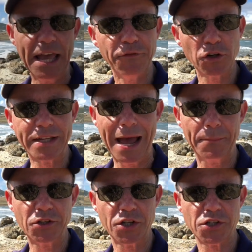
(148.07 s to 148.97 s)
If your
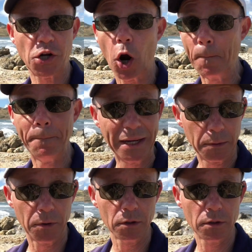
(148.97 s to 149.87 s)
damages are
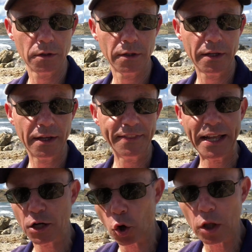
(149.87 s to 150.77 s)
minimal,
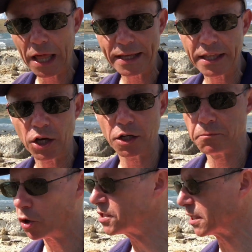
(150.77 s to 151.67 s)
then in all likelihood,
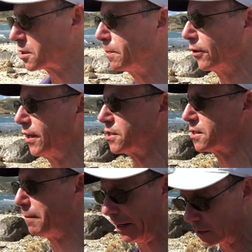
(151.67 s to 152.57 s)
most
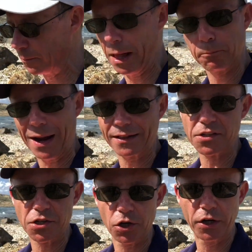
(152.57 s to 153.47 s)
experienced medical
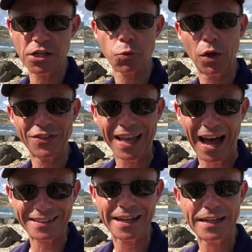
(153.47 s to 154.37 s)
malpractice attorneys will
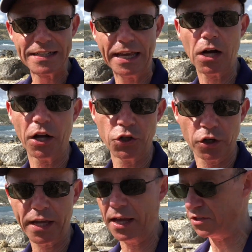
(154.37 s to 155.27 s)
not take on your
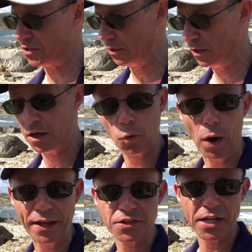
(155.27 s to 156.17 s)
case.
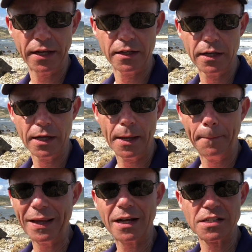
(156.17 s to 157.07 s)
Why is that?
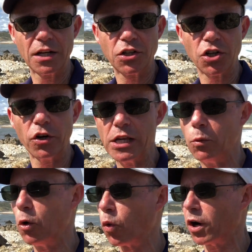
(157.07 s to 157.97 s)
Because an attorney
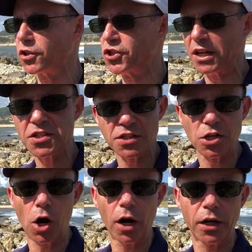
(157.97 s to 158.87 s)
will work just as
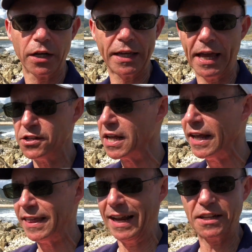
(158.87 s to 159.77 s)
hard on a case
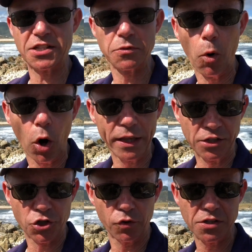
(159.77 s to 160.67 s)
that has small
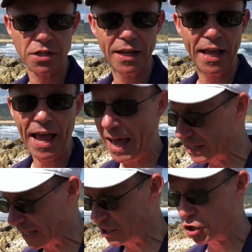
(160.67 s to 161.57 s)
injuries
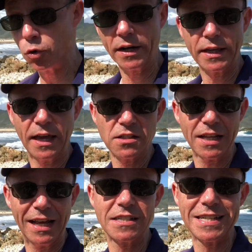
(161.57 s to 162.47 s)
as they do on a case that
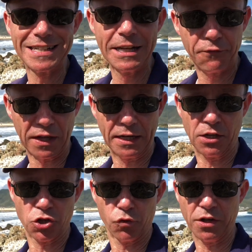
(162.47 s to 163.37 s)
has significant
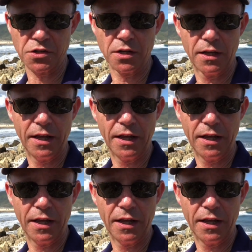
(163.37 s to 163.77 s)
injuries.